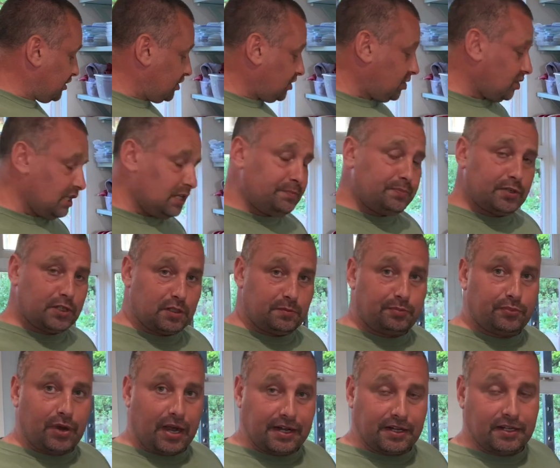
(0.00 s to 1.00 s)
cheapest
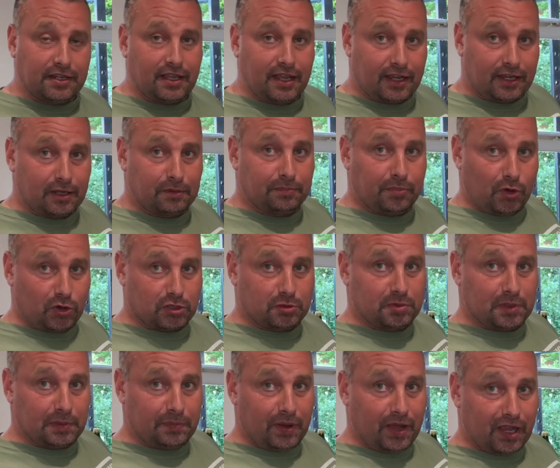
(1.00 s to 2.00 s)
brandy I could
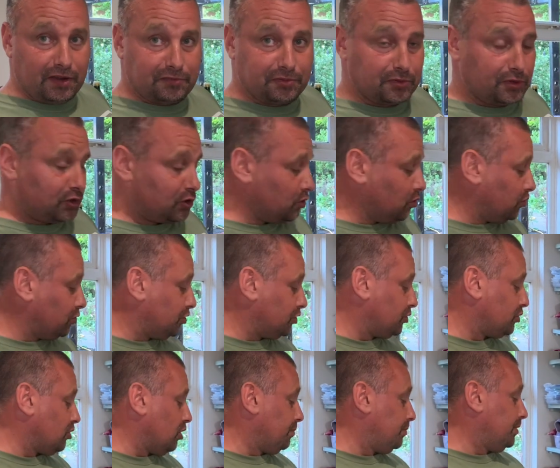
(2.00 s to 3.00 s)
possibly buy from the corner
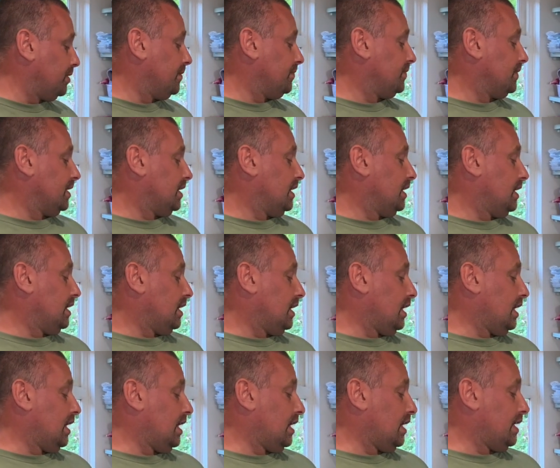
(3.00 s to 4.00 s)
shop.
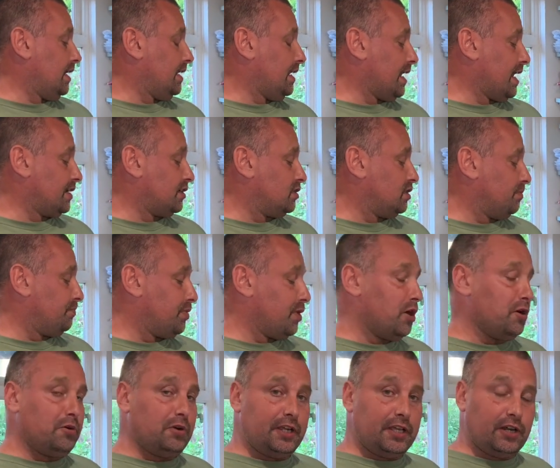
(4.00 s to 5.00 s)
It has
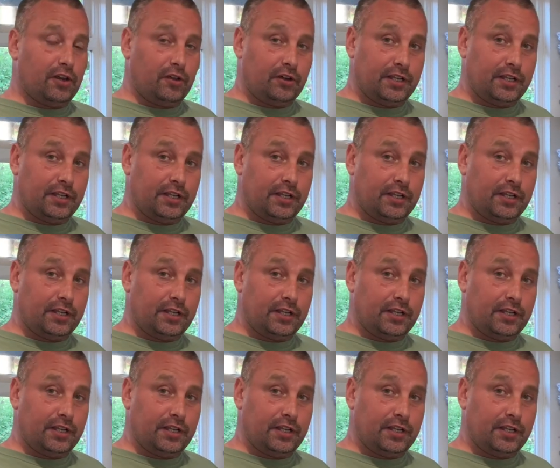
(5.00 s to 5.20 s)
Napoleon on